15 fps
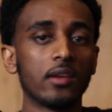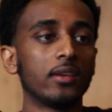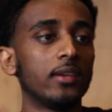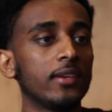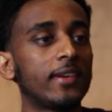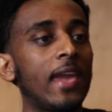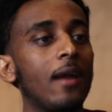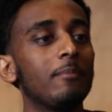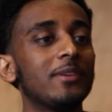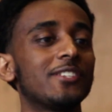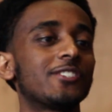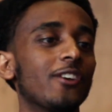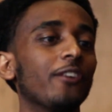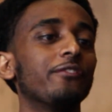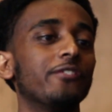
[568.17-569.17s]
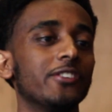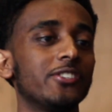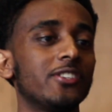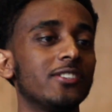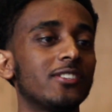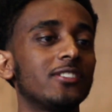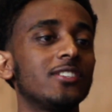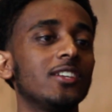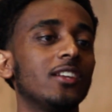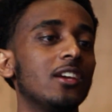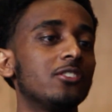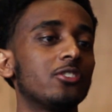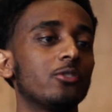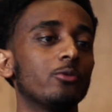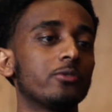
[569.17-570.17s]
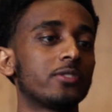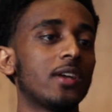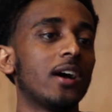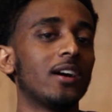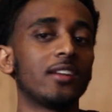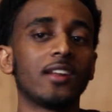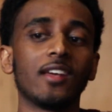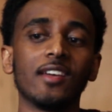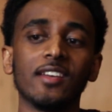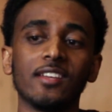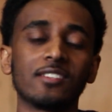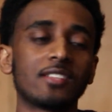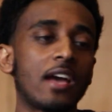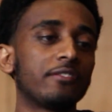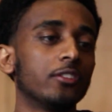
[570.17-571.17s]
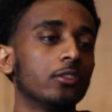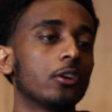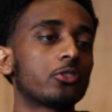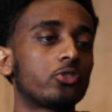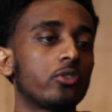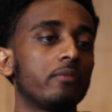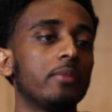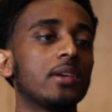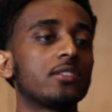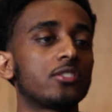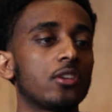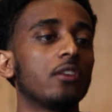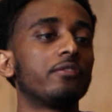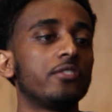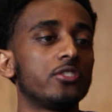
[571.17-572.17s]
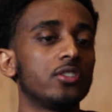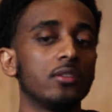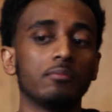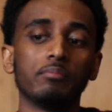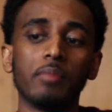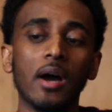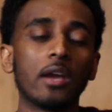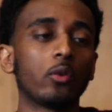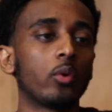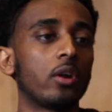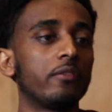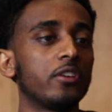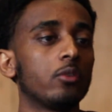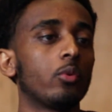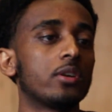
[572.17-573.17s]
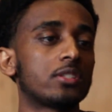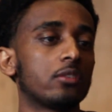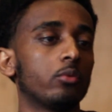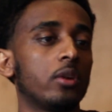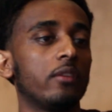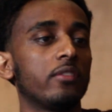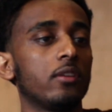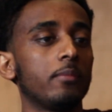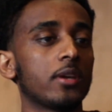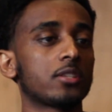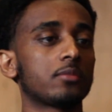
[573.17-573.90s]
he can't be selfish. He's a teenager he doesn't have the luxury of being selfish and buying whatever he wants. And whenever he